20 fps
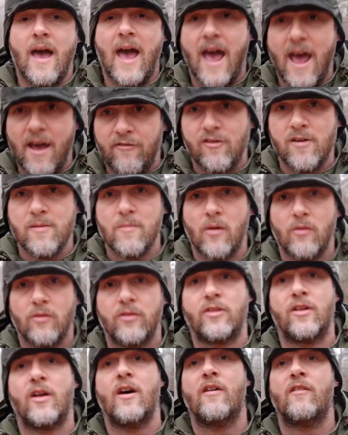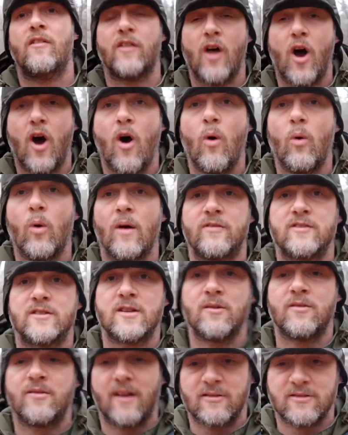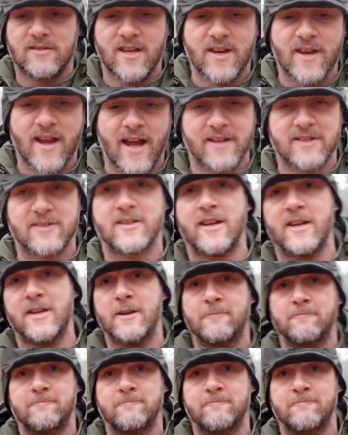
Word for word: every month for the whole of 2019?